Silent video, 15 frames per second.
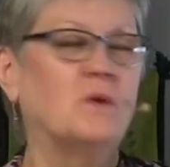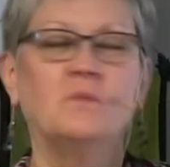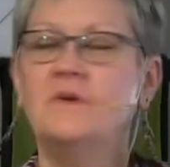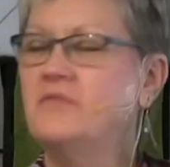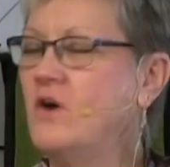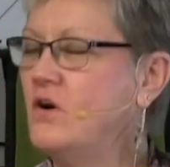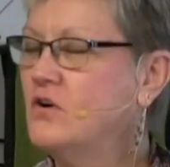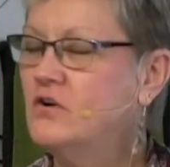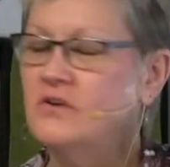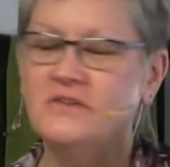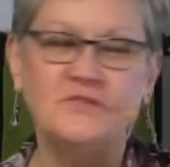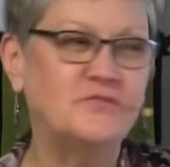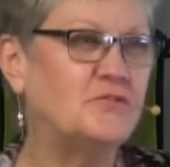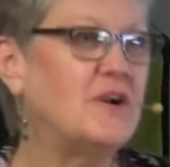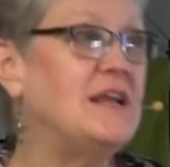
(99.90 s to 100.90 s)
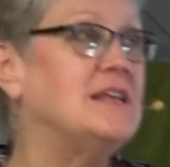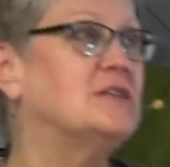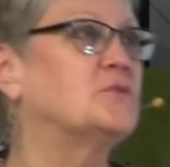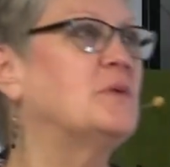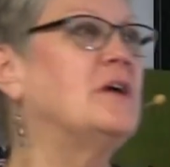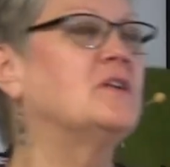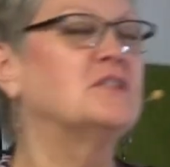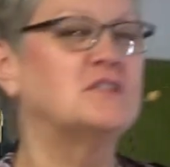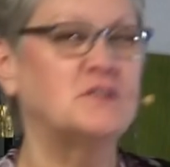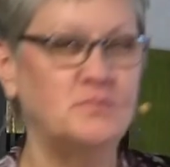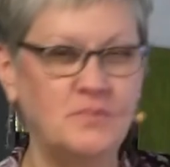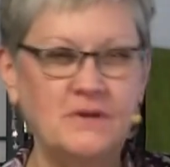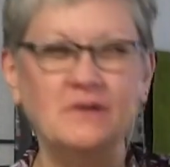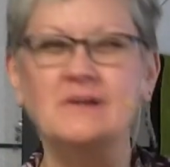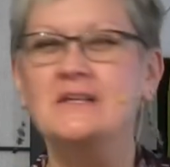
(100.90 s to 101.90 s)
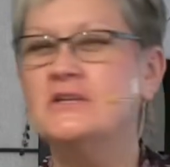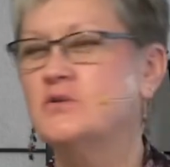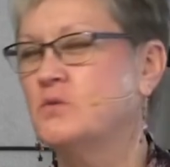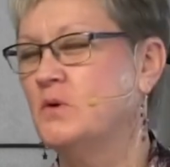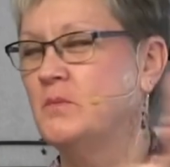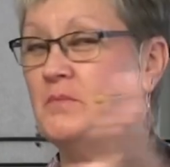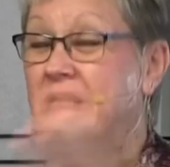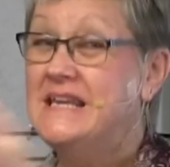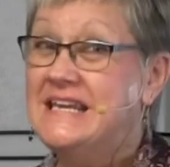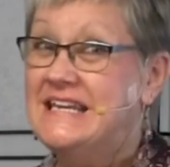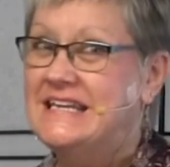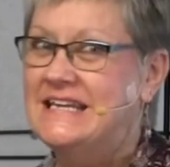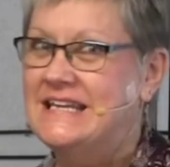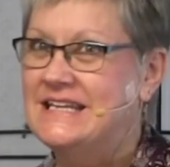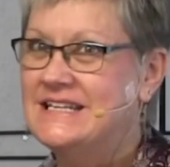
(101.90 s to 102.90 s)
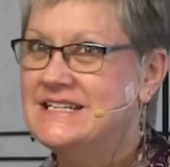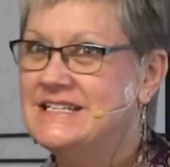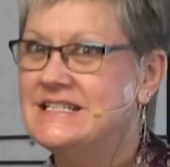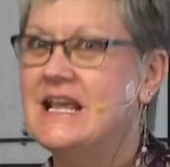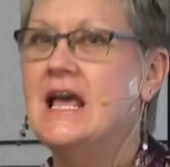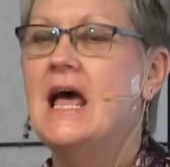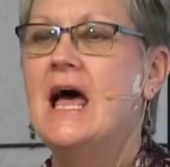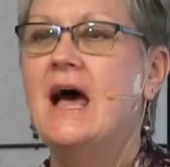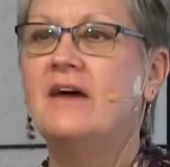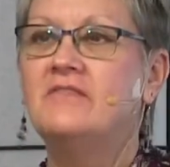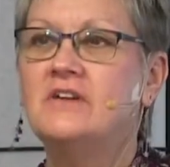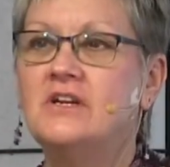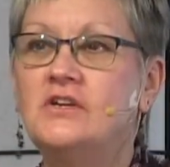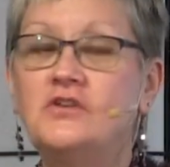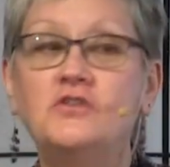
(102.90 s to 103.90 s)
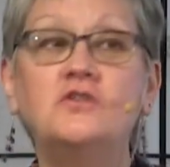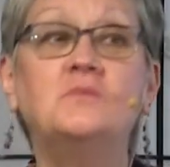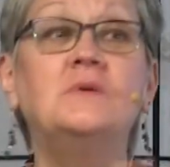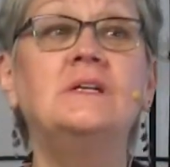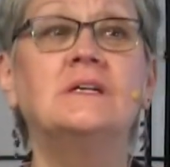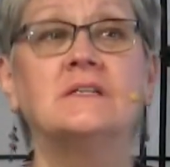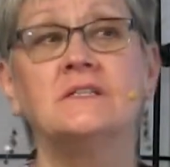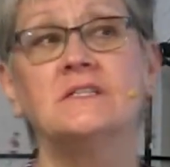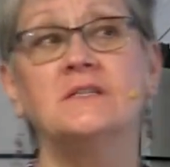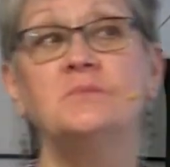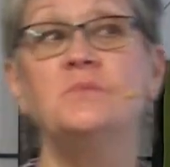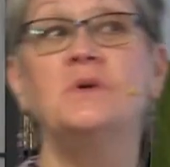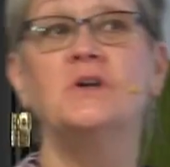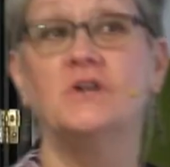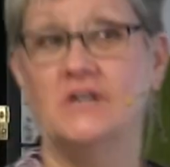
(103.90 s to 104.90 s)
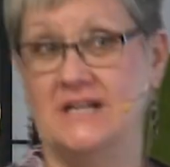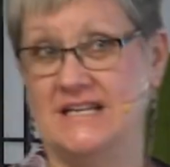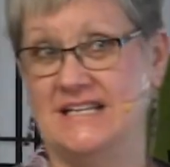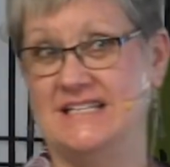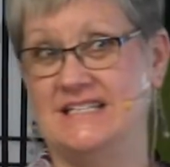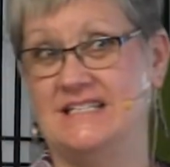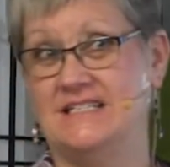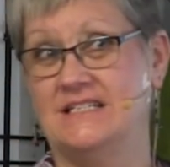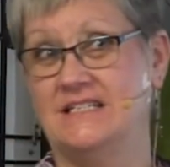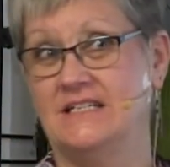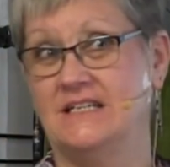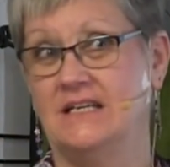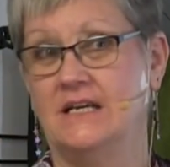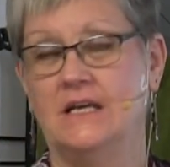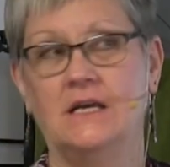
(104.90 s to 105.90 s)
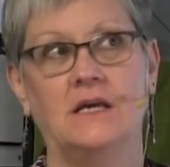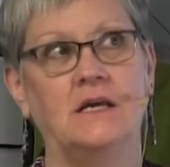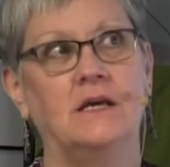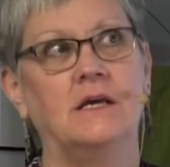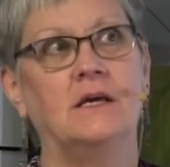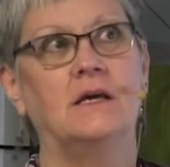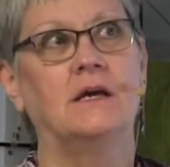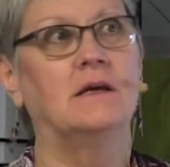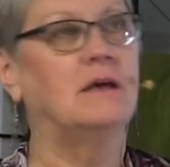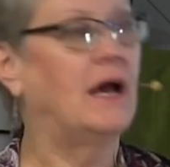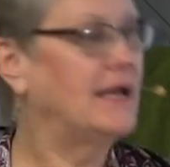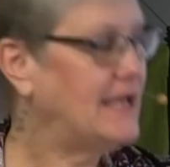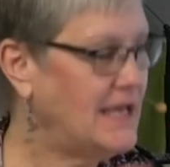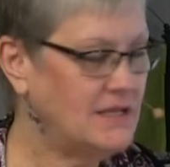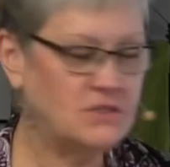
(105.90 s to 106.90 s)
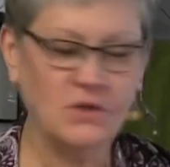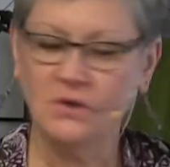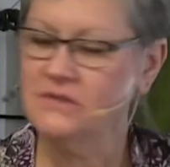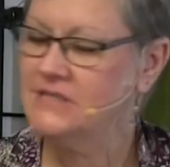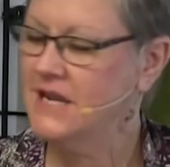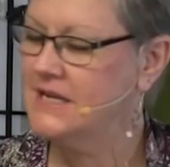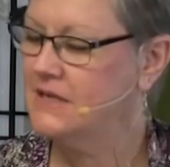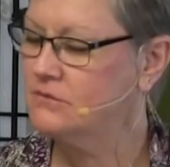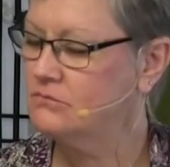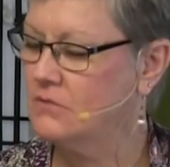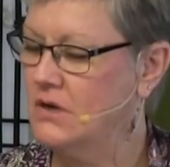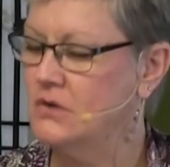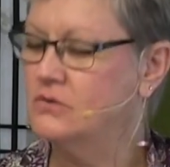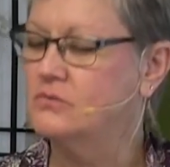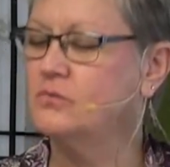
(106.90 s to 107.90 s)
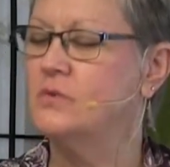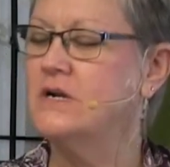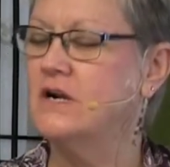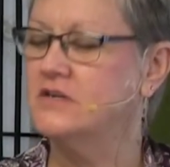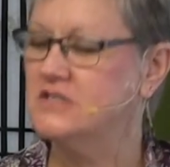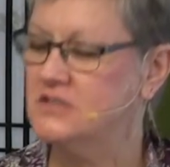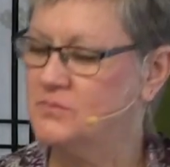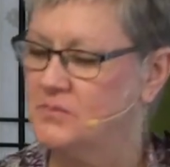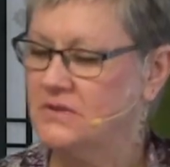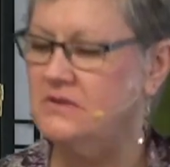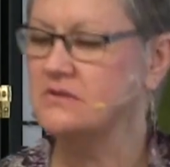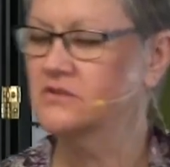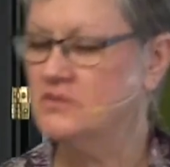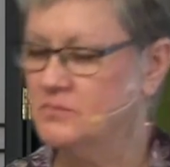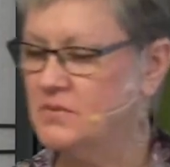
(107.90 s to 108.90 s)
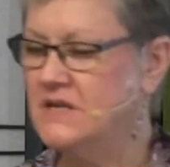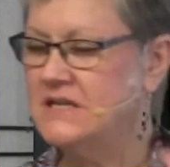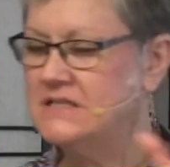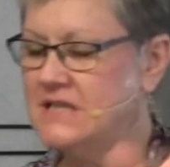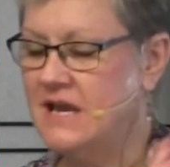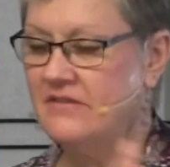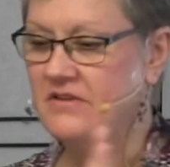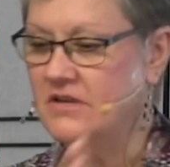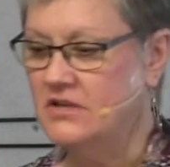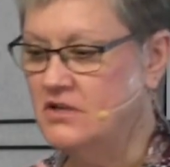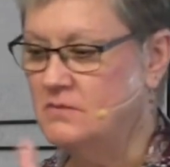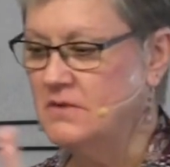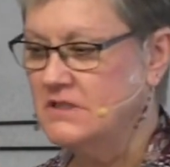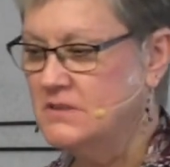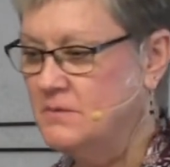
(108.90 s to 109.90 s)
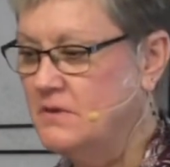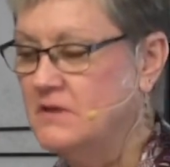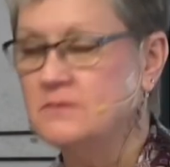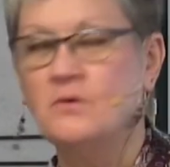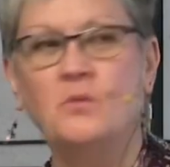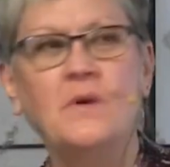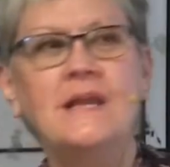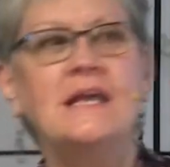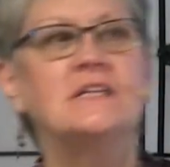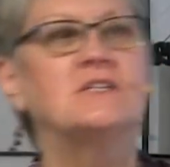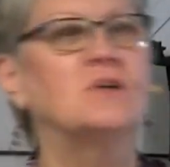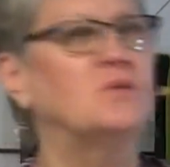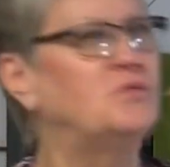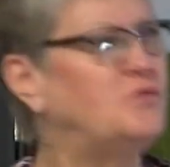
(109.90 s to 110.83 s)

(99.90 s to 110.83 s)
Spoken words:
We've all heard the phrase, we are spiritual beings having a human experience. Again, don't take it rote. We are spiritual beings having a human experience, but we get so